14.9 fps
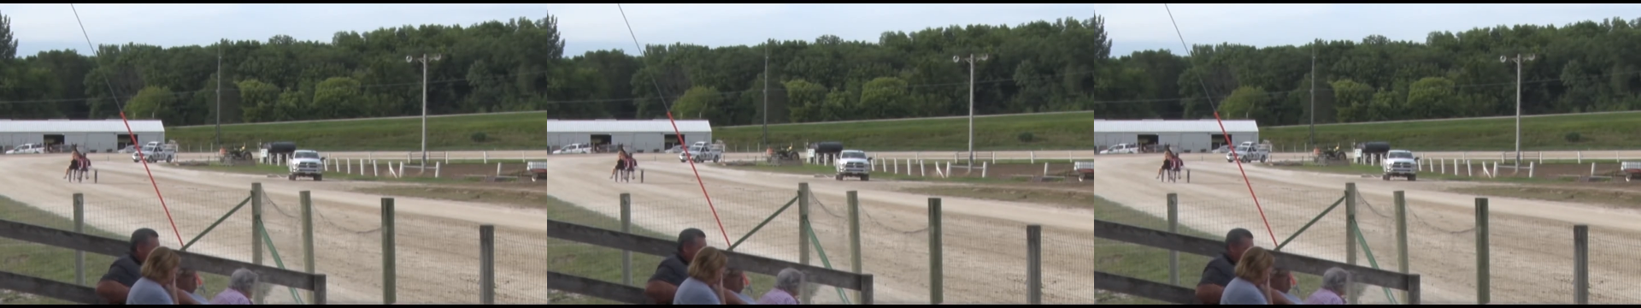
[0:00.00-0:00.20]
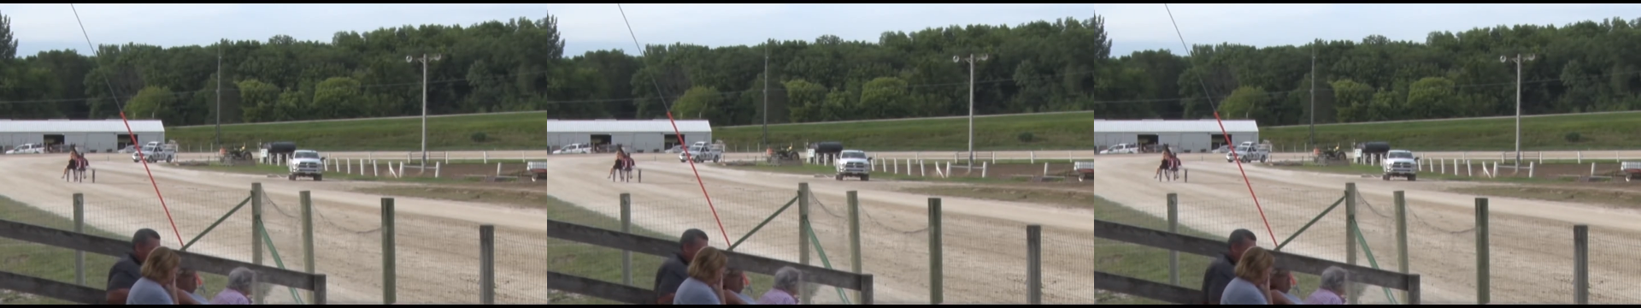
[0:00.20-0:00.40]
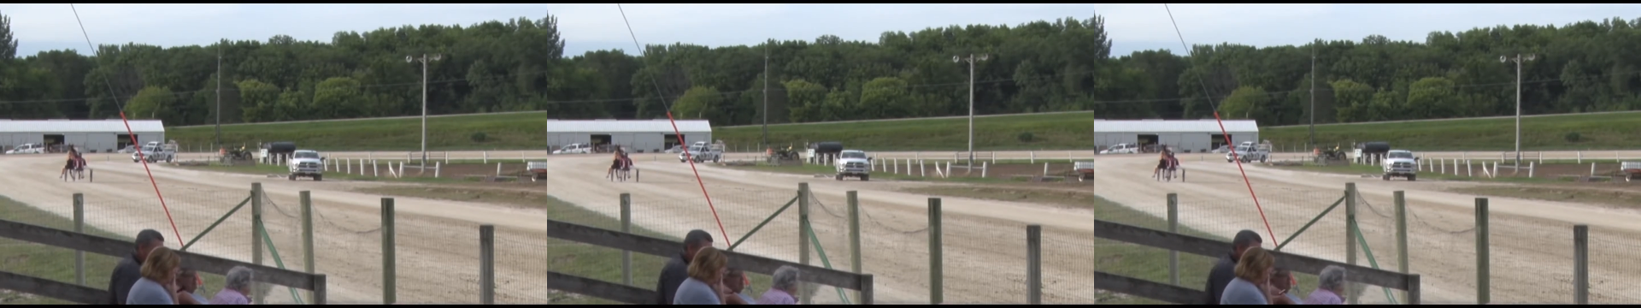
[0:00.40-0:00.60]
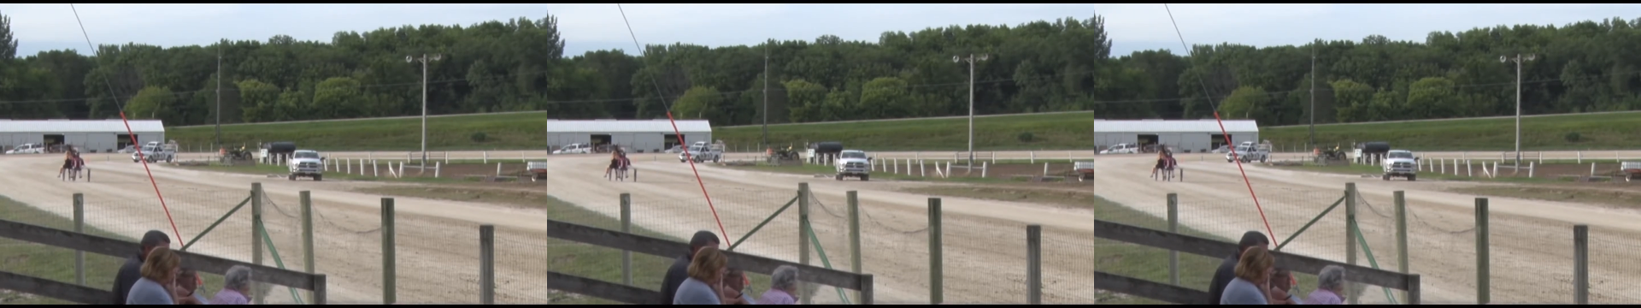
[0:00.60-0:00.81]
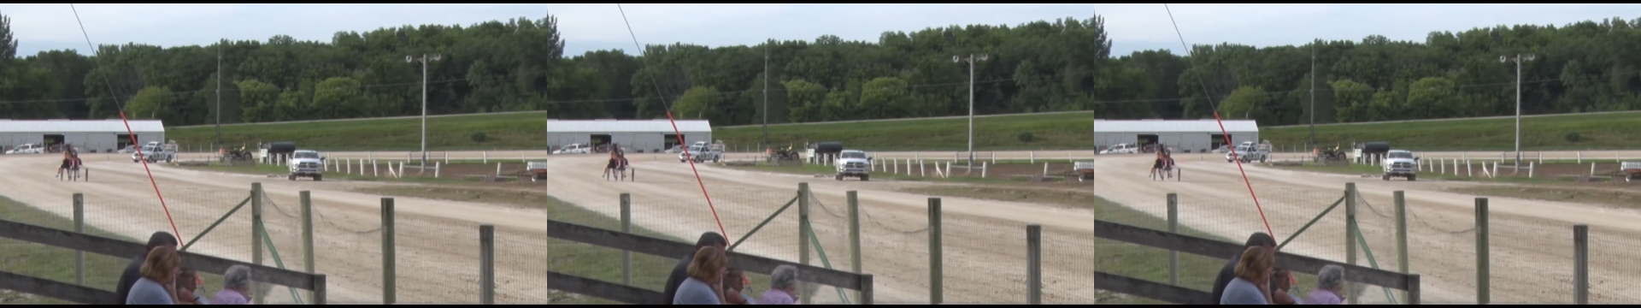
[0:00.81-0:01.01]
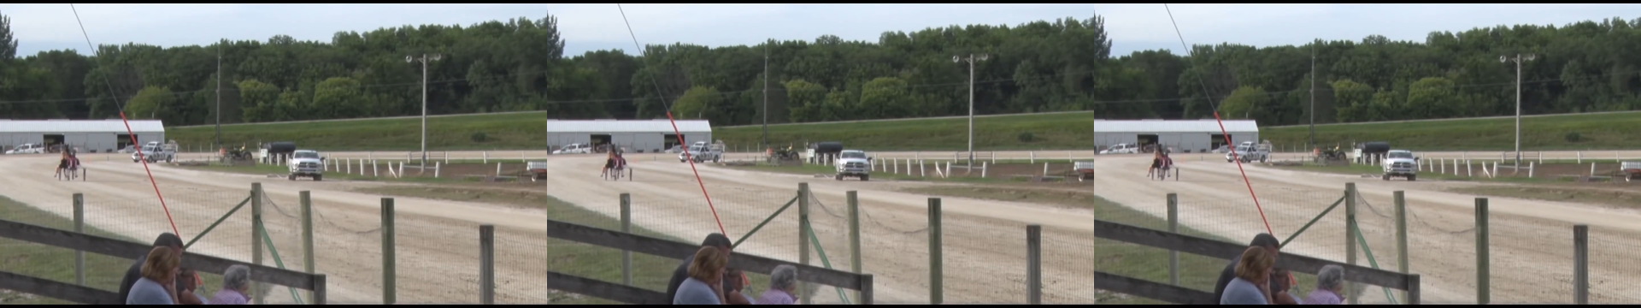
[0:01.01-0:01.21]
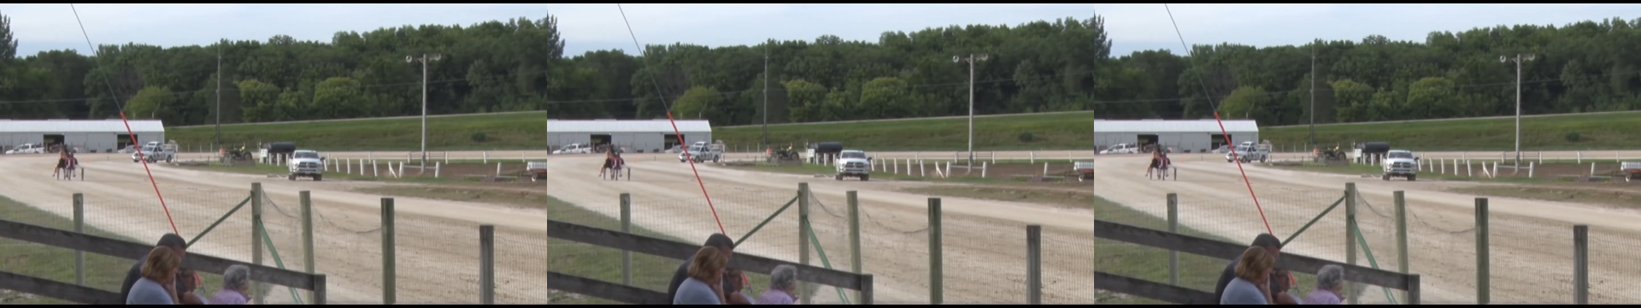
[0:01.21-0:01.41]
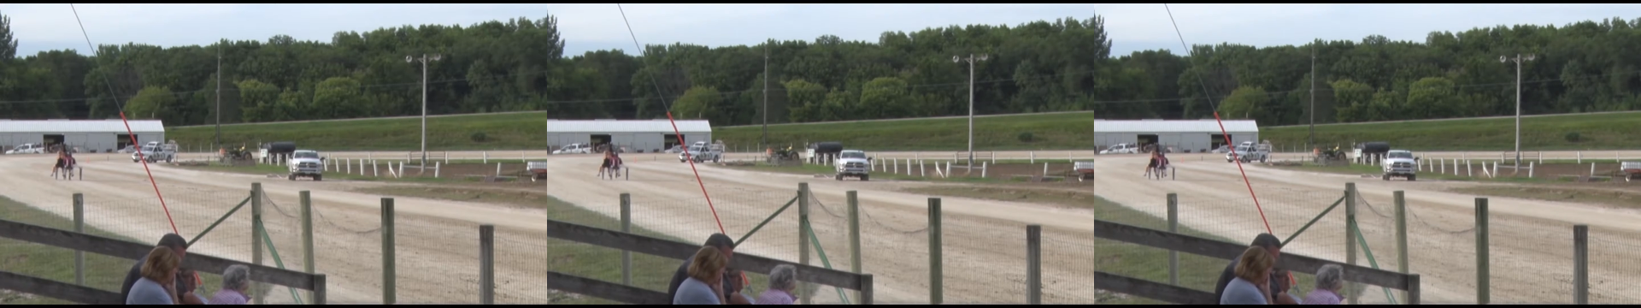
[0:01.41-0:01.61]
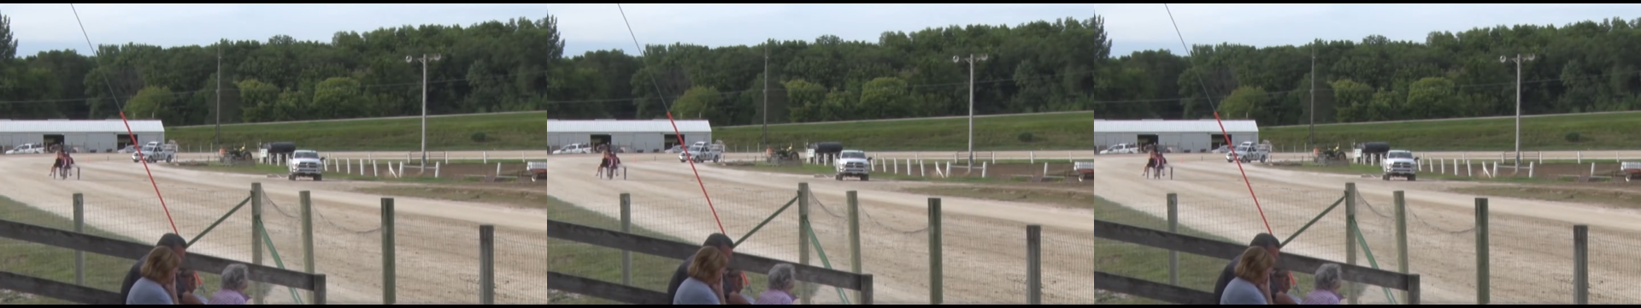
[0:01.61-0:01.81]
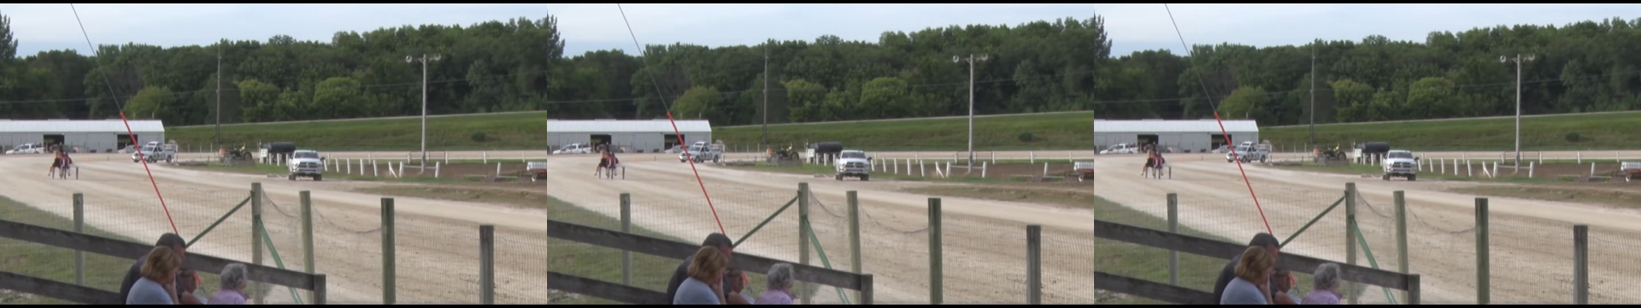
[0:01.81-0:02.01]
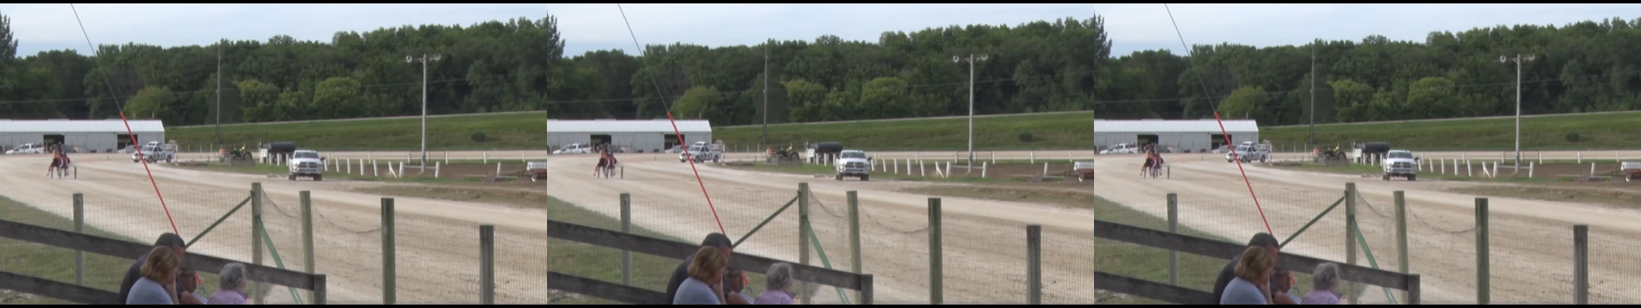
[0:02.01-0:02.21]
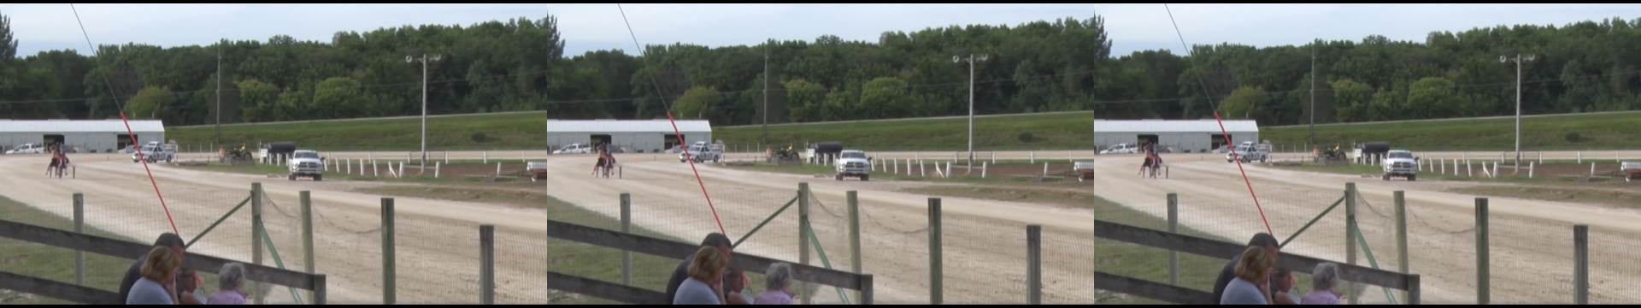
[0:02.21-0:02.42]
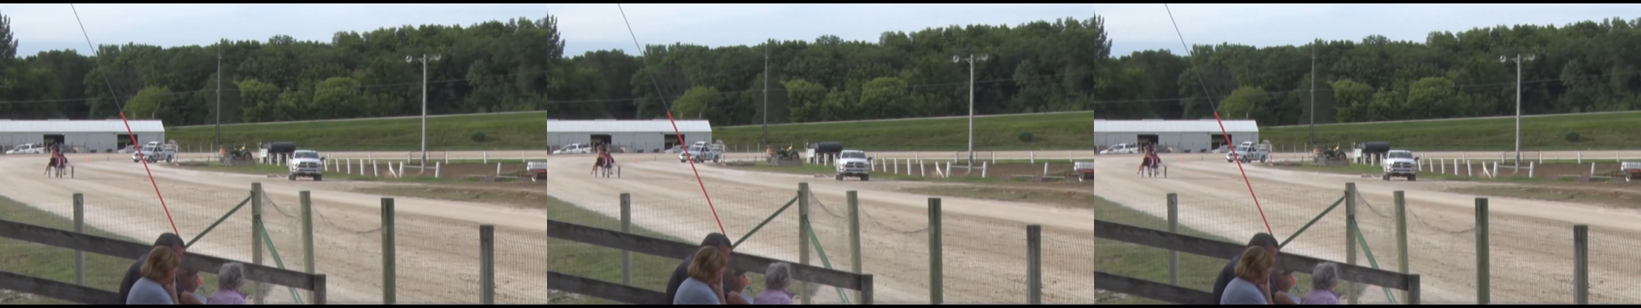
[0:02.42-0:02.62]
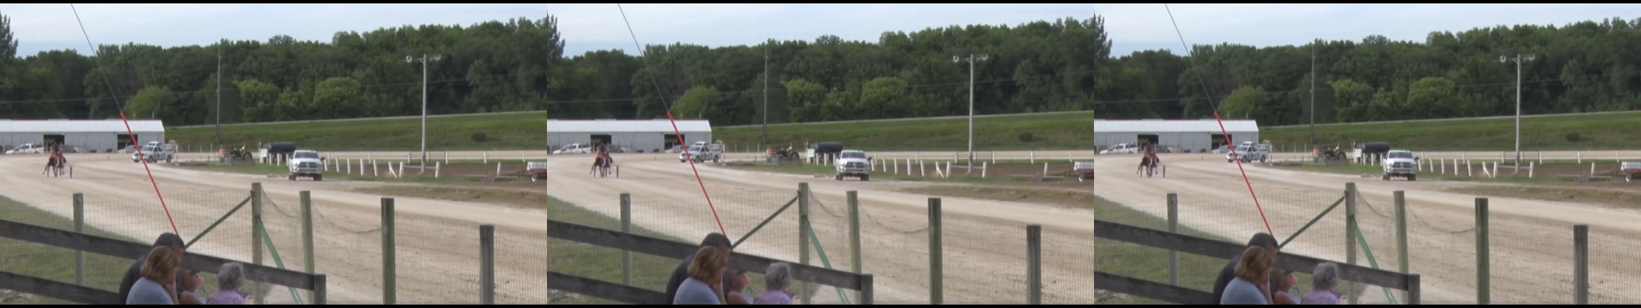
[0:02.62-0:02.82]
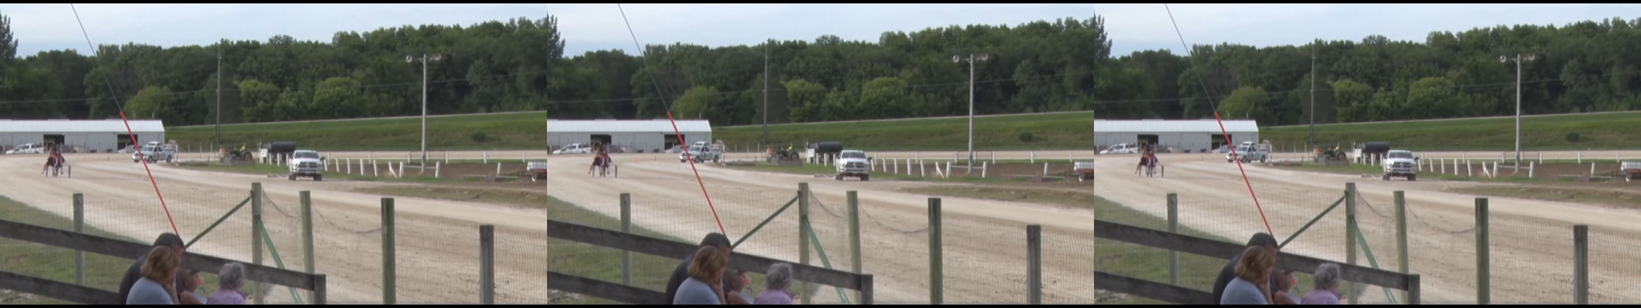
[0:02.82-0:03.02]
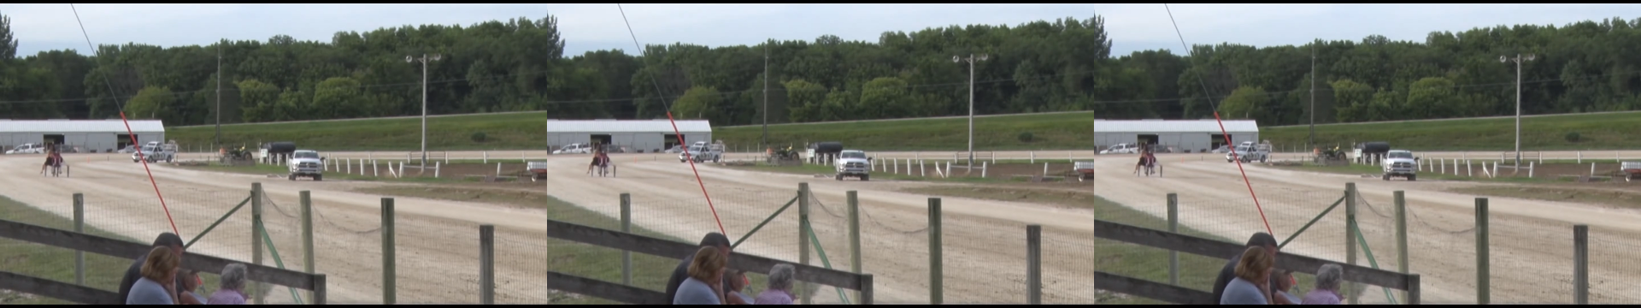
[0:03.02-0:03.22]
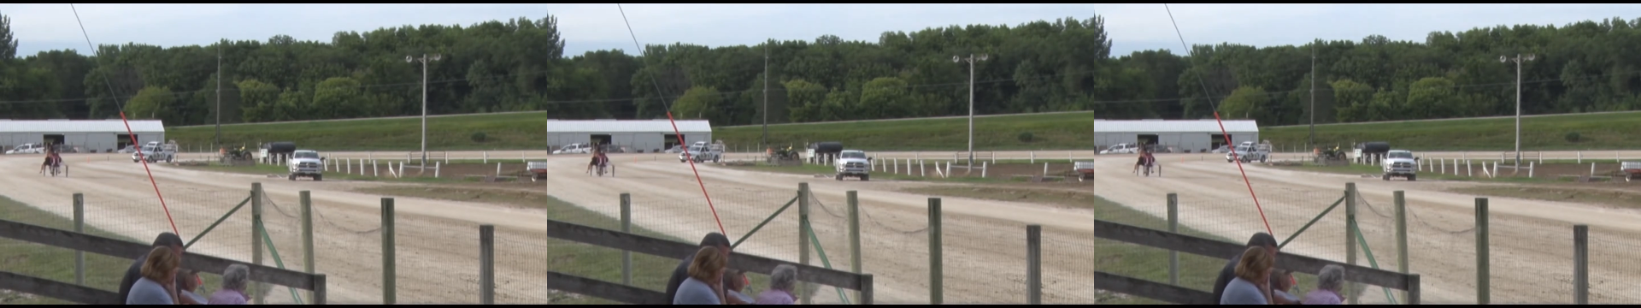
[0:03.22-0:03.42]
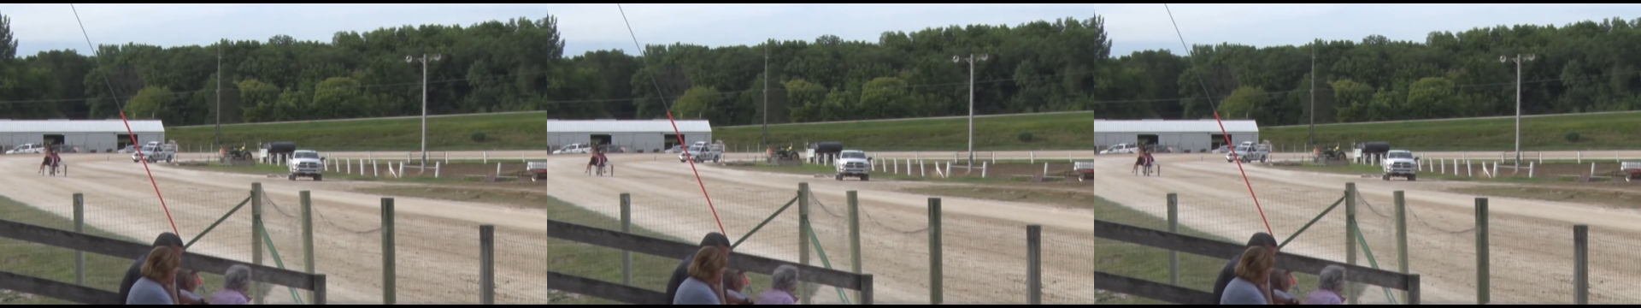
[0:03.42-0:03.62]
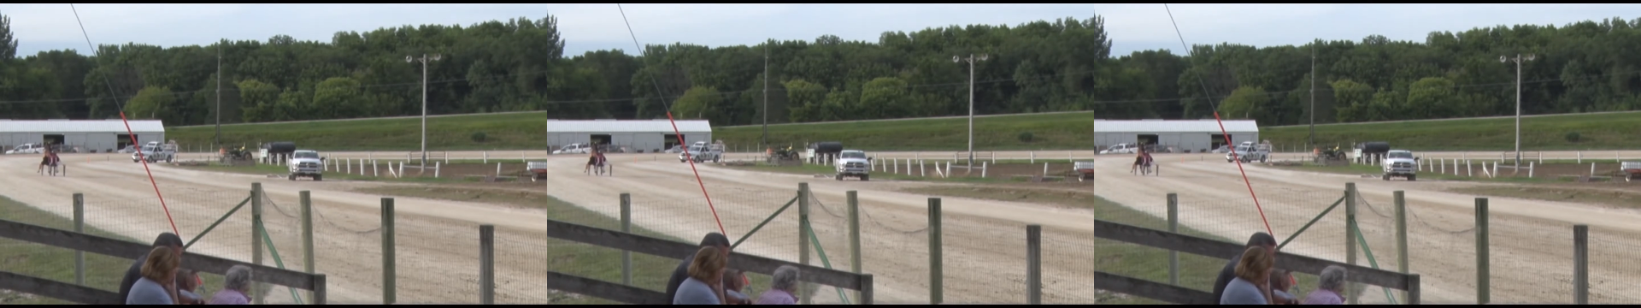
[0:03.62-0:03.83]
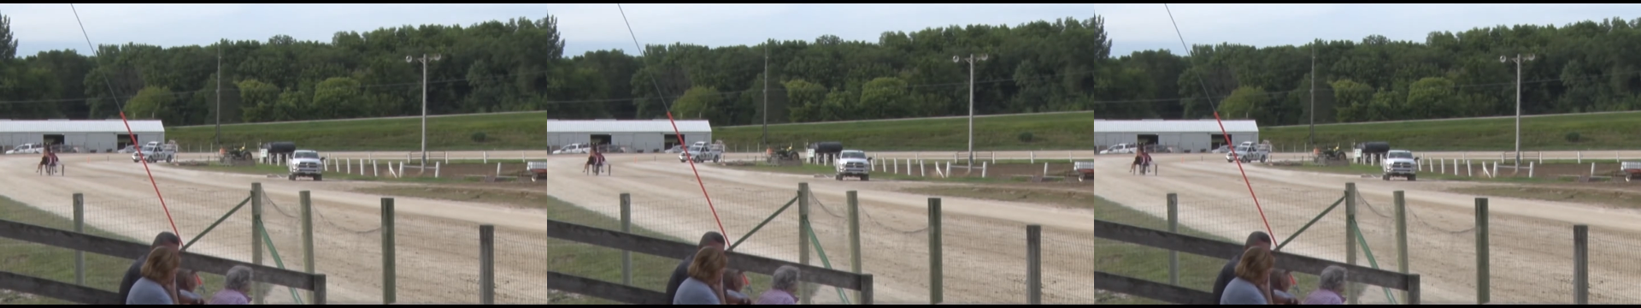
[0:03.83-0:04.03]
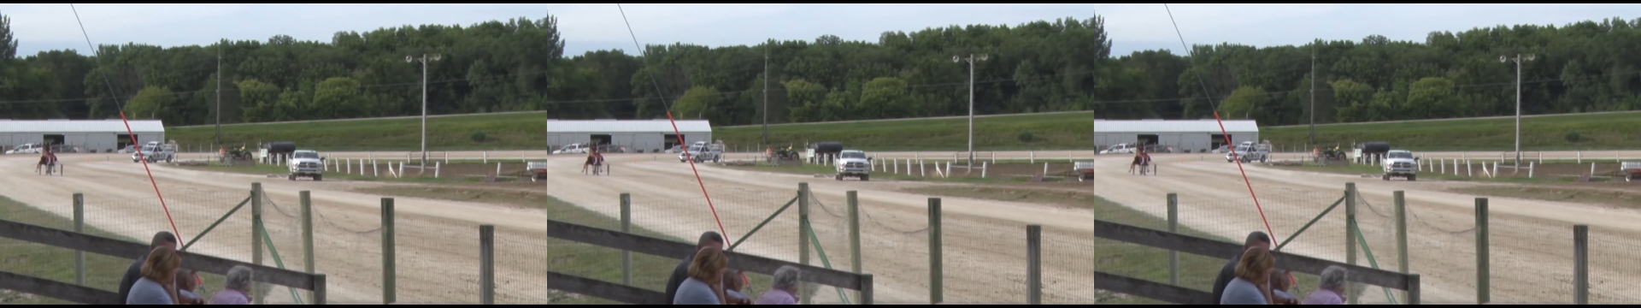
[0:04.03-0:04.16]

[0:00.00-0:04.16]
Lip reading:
Nobody's mouth can be seen.